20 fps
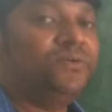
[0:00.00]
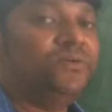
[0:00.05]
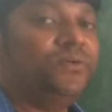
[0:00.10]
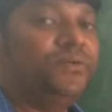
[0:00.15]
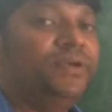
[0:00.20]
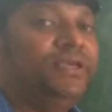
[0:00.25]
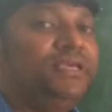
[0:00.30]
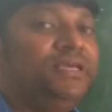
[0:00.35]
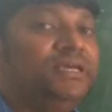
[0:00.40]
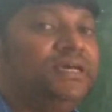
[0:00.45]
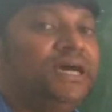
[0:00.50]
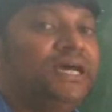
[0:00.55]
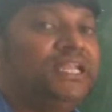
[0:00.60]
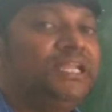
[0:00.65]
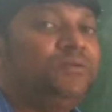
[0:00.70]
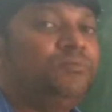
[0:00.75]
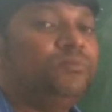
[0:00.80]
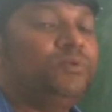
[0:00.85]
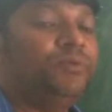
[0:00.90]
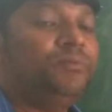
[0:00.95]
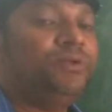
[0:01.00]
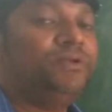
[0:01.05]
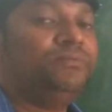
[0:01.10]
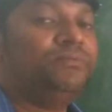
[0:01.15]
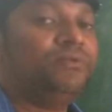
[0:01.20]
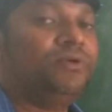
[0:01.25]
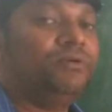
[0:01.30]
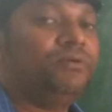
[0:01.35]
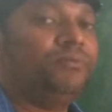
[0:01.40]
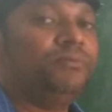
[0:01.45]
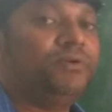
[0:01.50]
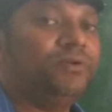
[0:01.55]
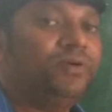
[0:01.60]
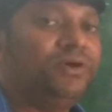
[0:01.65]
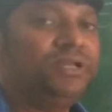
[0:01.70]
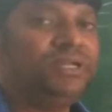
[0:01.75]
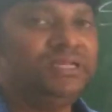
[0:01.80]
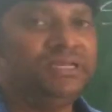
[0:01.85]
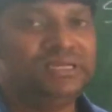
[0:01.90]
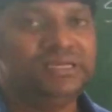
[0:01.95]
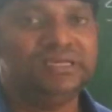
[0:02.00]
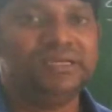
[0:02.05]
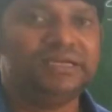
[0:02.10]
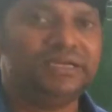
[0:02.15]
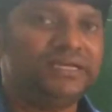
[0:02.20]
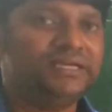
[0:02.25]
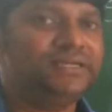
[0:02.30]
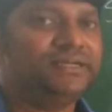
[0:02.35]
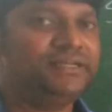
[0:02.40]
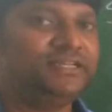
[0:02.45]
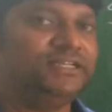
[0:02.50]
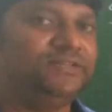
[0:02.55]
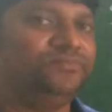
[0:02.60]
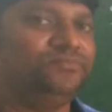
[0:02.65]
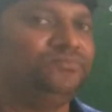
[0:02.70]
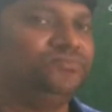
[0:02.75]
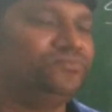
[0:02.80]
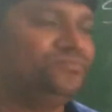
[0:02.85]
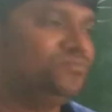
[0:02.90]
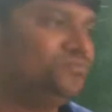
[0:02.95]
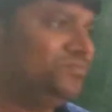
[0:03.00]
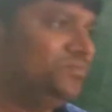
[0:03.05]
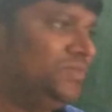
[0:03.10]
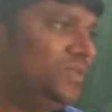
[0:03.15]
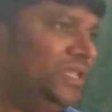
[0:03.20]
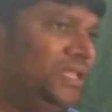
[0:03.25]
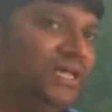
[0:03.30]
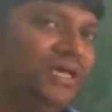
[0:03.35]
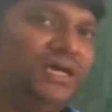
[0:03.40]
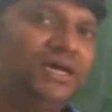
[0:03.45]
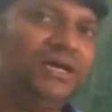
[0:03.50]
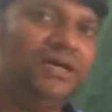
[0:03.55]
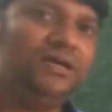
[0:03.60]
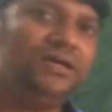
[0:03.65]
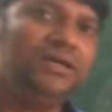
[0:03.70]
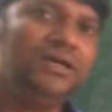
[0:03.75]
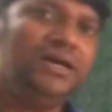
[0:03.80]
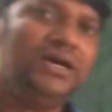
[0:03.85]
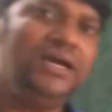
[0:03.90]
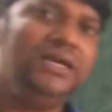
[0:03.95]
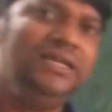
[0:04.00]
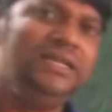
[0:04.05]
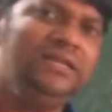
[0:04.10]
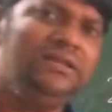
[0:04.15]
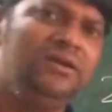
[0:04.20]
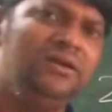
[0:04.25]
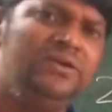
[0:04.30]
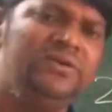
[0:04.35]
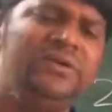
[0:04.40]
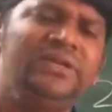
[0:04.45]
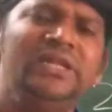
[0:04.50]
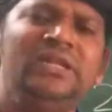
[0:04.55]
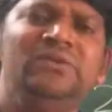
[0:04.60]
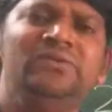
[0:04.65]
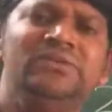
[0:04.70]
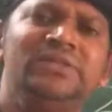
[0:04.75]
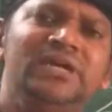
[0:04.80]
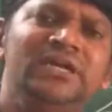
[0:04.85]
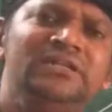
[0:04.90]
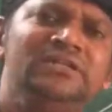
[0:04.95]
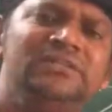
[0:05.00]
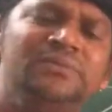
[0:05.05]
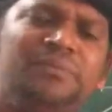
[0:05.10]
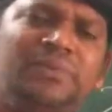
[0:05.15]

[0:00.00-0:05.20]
Growing unemployment problem in our country. I need not tell you that